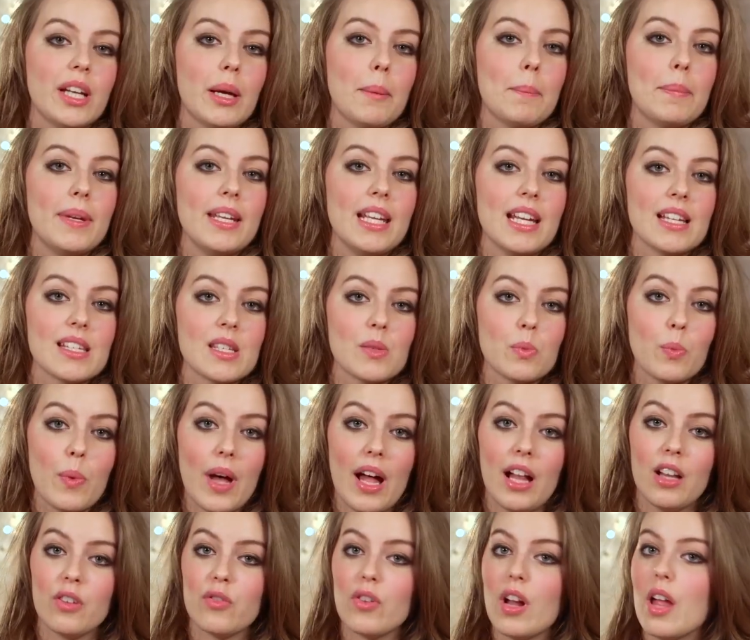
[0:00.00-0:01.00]
company as
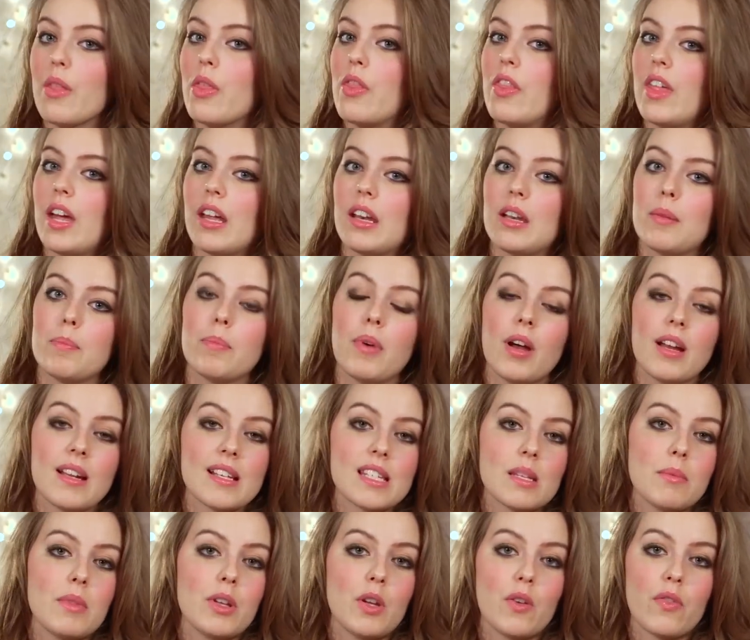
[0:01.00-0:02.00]
well, rather than
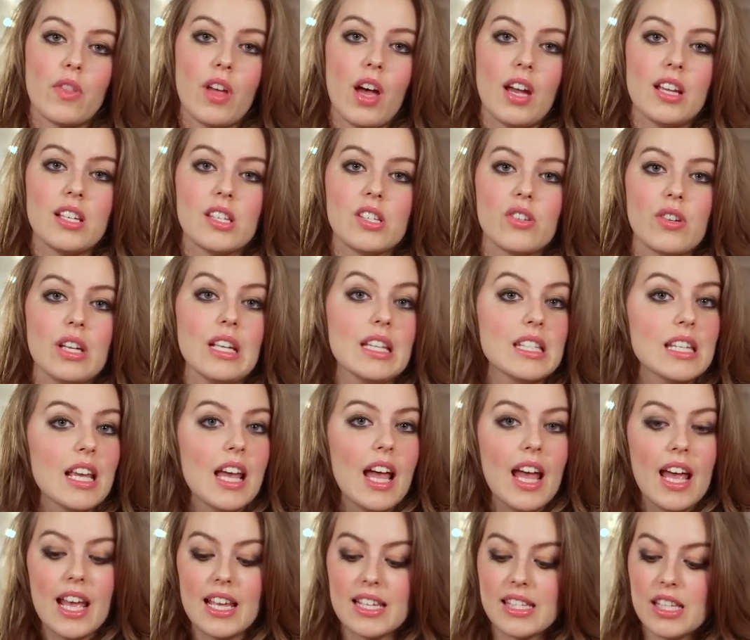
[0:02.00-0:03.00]
buying something off the high street,
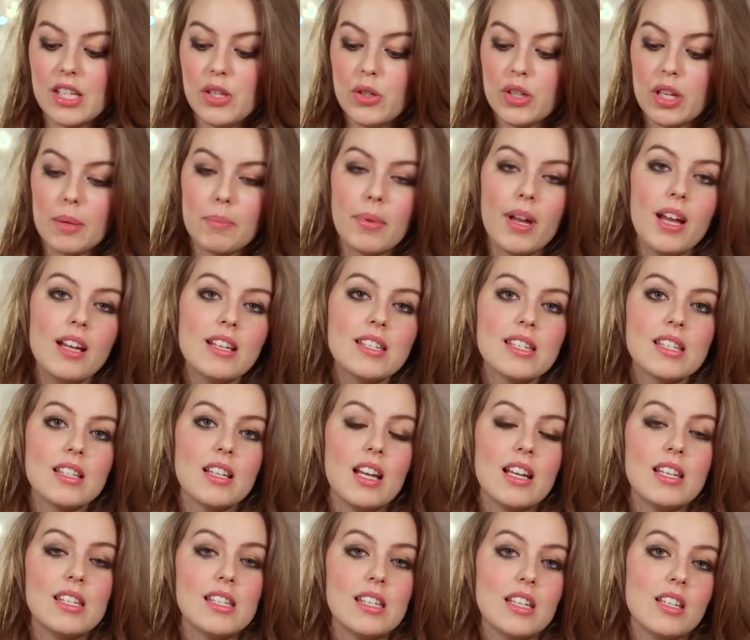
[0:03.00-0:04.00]
is that you can
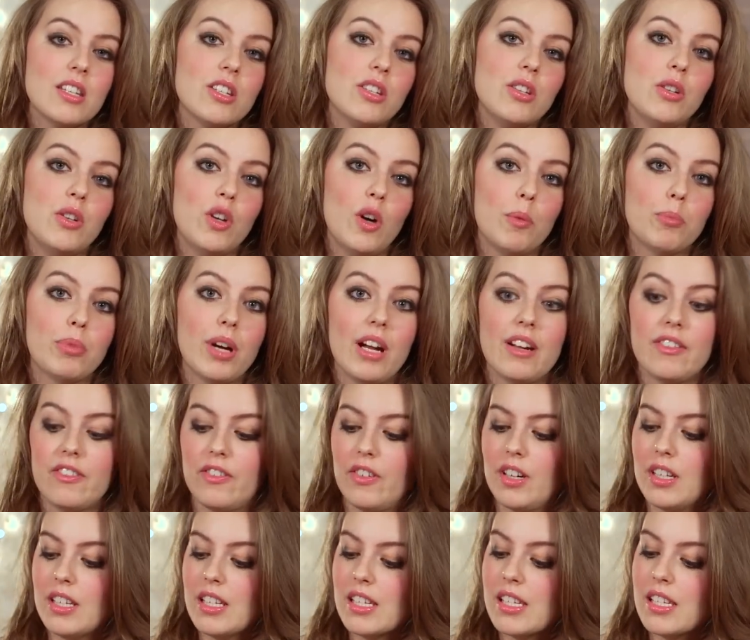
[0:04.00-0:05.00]
personalise it to your
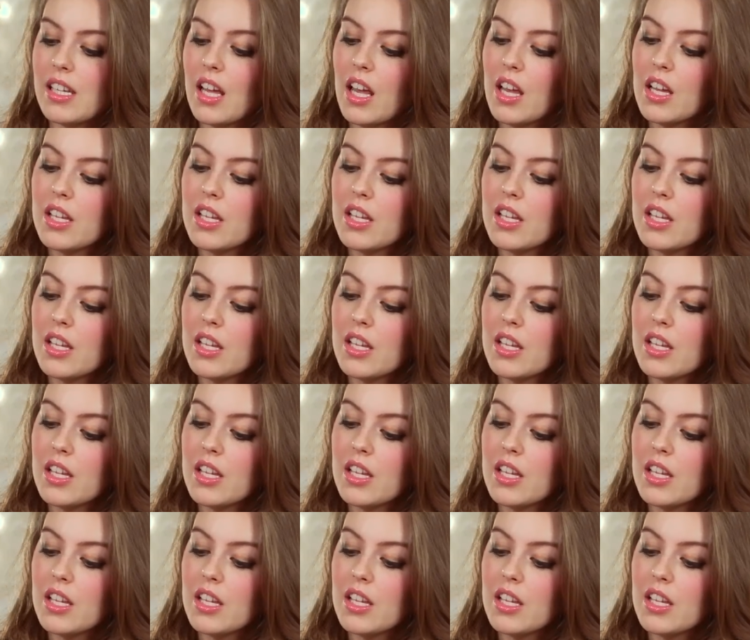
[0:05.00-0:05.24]
preference.